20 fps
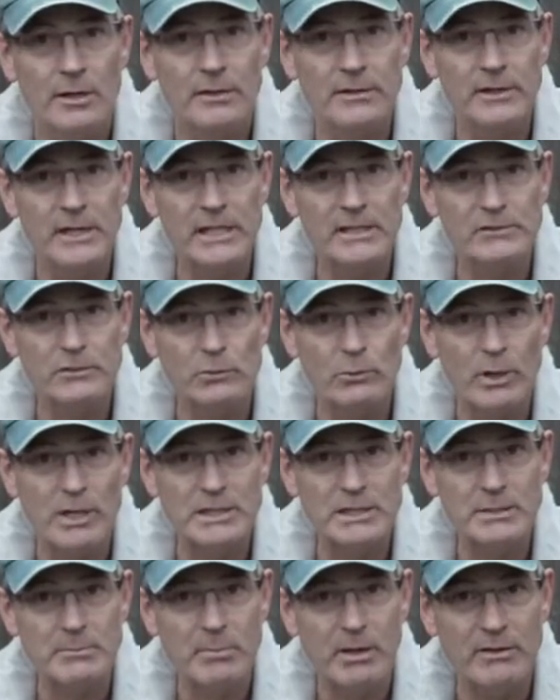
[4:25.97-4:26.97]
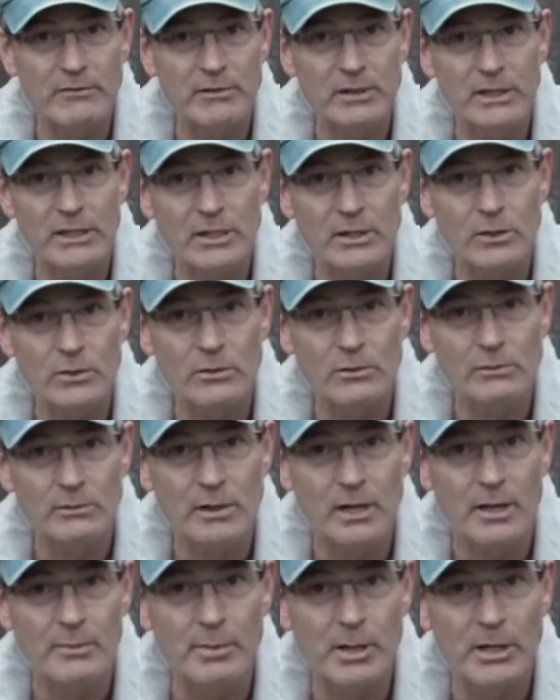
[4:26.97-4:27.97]
Thanks for watching my video
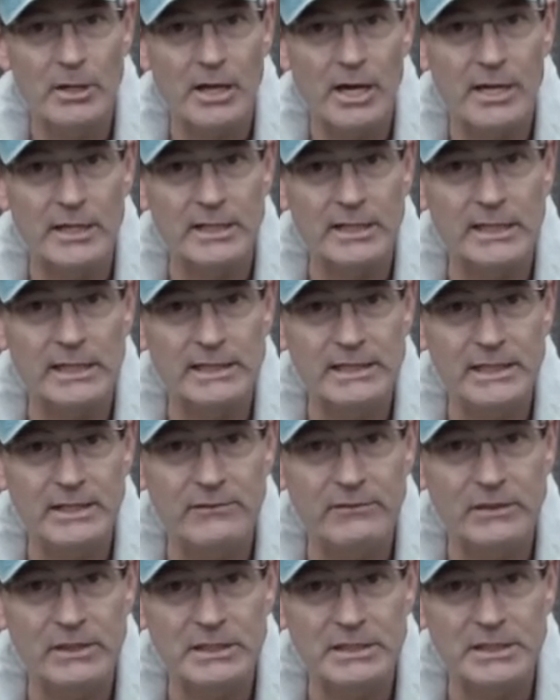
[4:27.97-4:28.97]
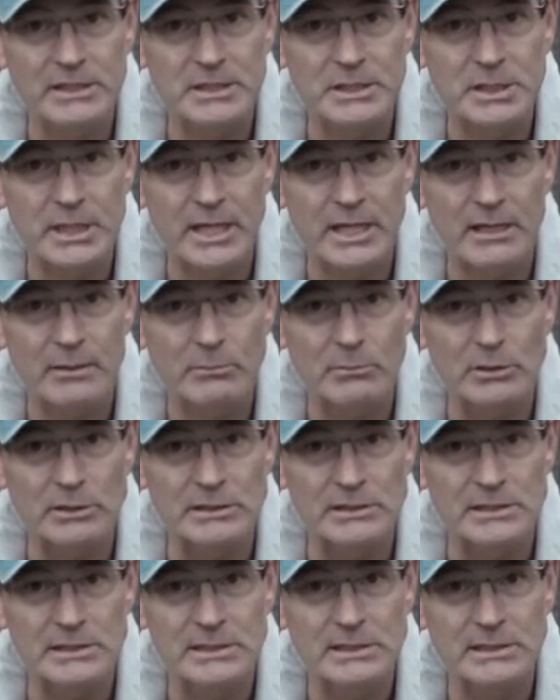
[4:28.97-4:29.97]
about how to clean vintage
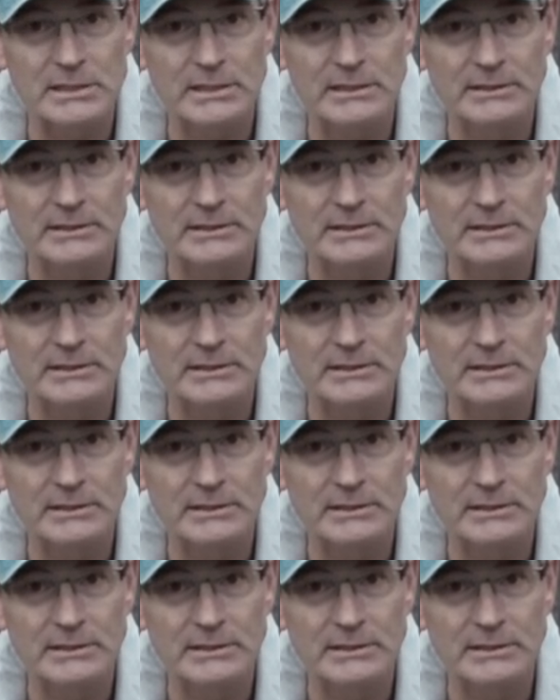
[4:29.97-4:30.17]
cameras.